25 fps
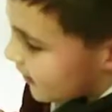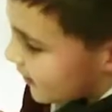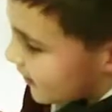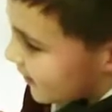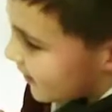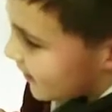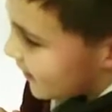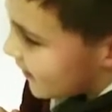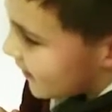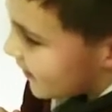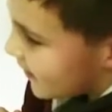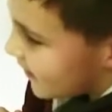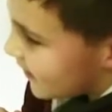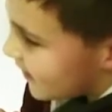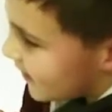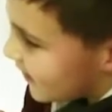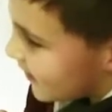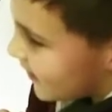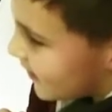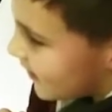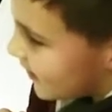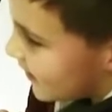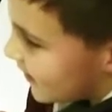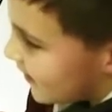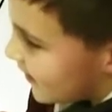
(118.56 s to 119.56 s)
very important
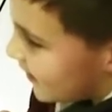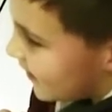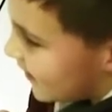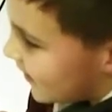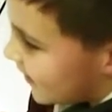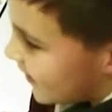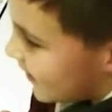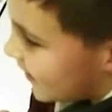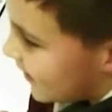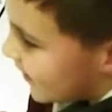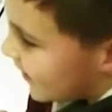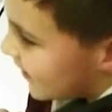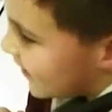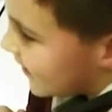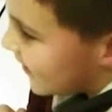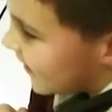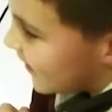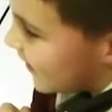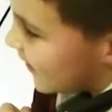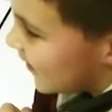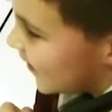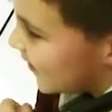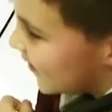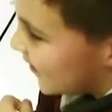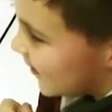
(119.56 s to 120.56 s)
project for us,
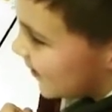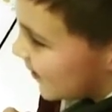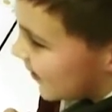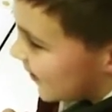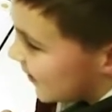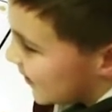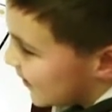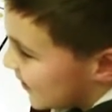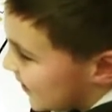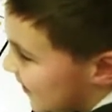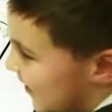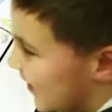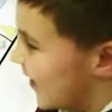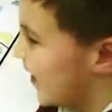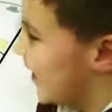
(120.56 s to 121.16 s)
and the